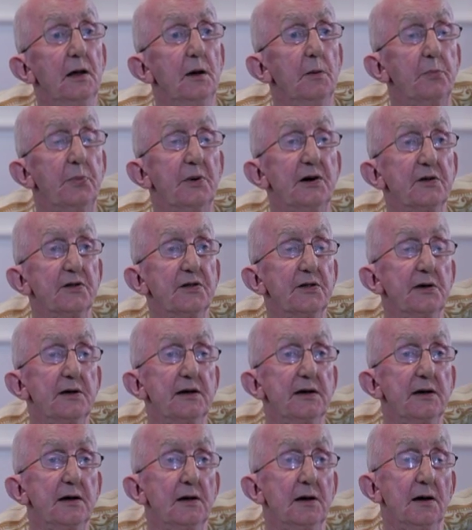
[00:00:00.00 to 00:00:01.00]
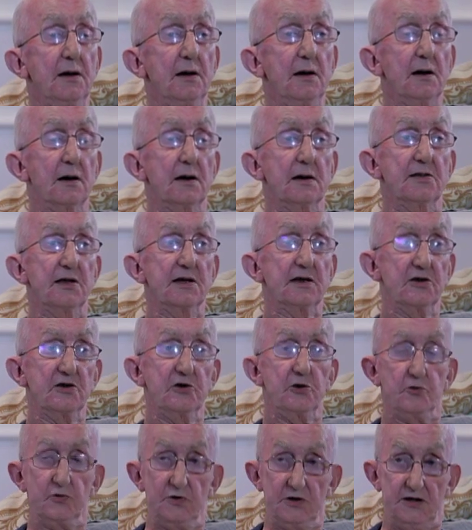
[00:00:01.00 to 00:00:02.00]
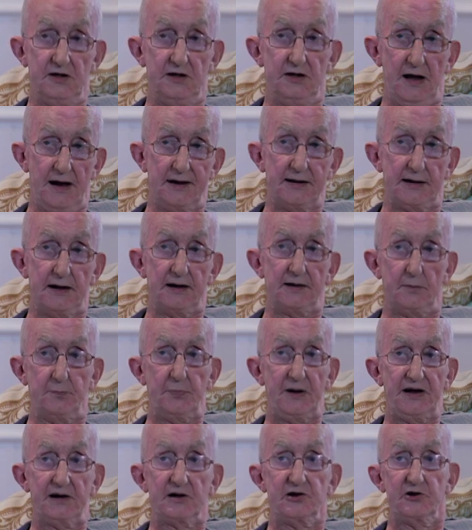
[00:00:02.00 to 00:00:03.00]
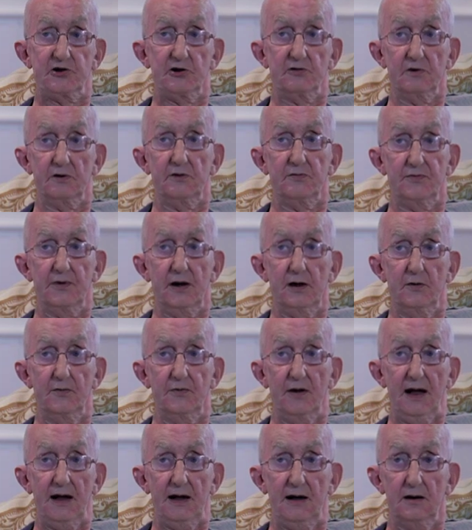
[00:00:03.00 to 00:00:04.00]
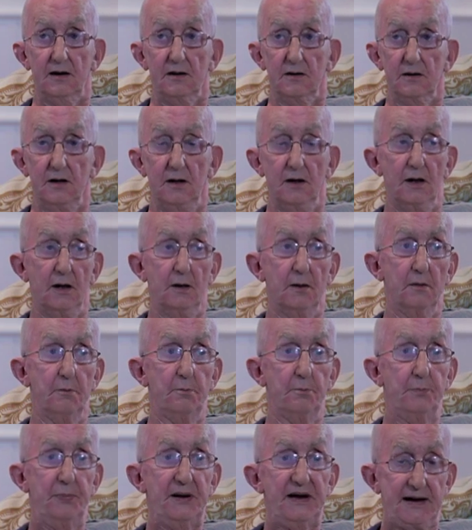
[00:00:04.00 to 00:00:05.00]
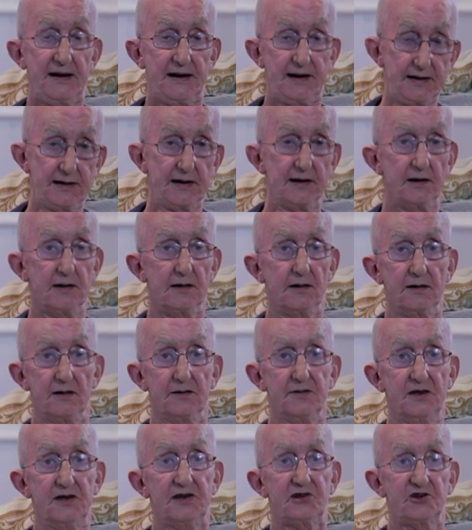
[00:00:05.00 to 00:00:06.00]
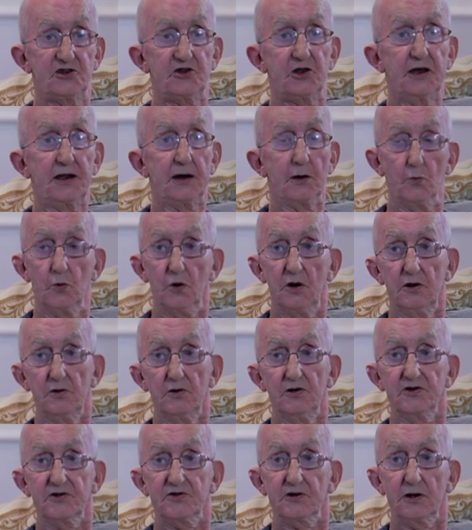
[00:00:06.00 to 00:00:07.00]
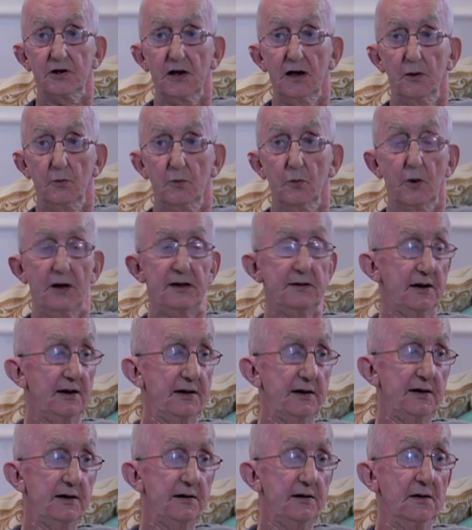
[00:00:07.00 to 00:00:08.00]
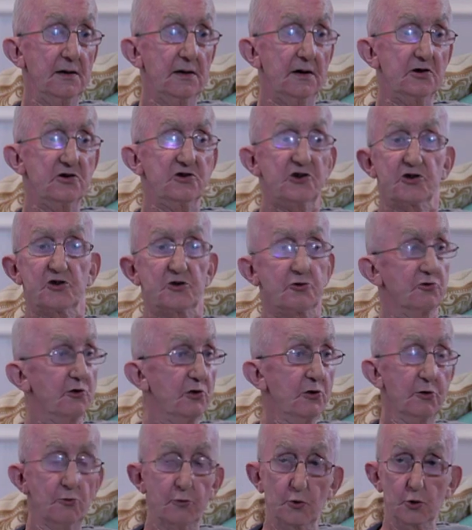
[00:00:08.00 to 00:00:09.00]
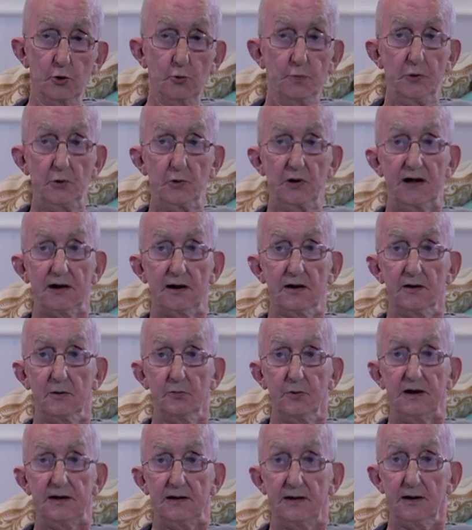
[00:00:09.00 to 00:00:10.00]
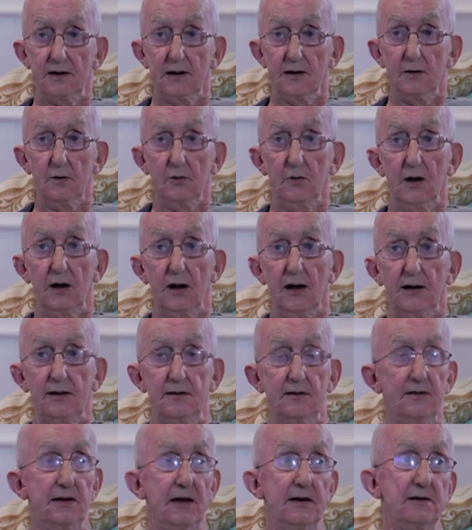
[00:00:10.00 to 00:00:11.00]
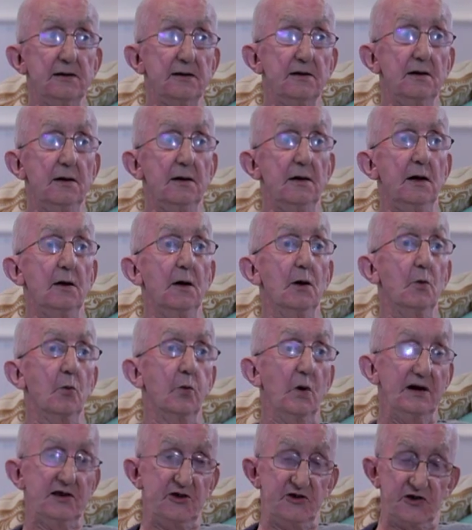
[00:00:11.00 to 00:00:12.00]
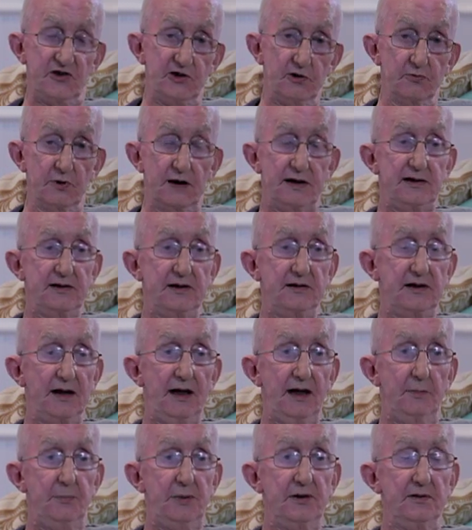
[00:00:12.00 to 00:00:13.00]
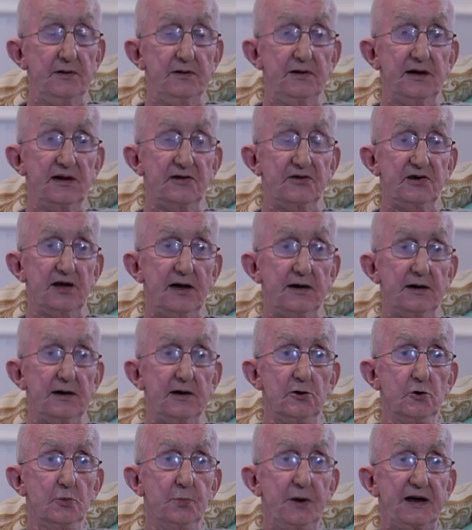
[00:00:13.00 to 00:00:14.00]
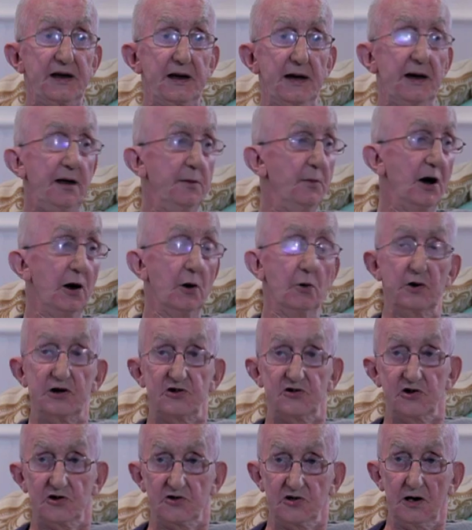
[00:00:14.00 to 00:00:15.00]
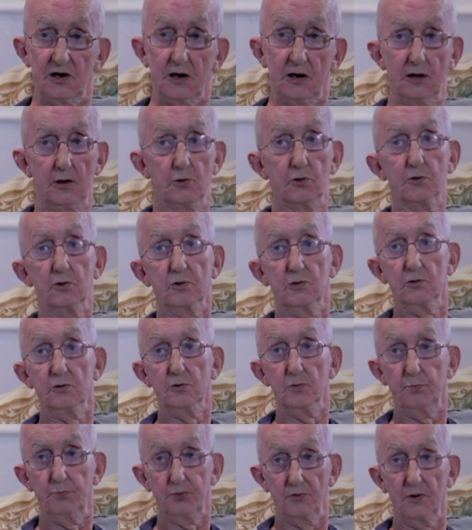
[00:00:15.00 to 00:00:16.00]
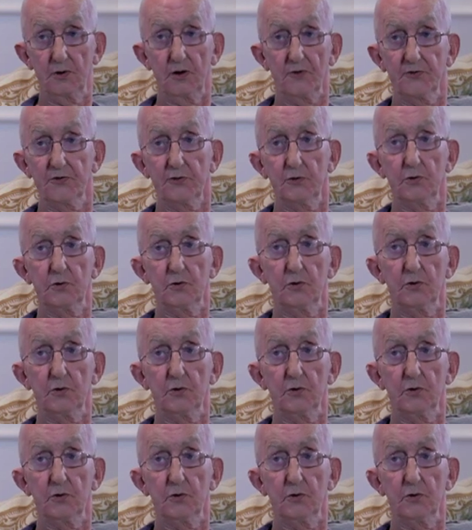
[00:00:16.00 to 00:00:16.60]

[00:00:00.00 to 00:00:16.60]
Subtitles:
But I think you then get a picture of how big this thing was when they just threw the rule book out the window, and then once the raid had happened, it suddenly all became, oh, it's just a local brothel,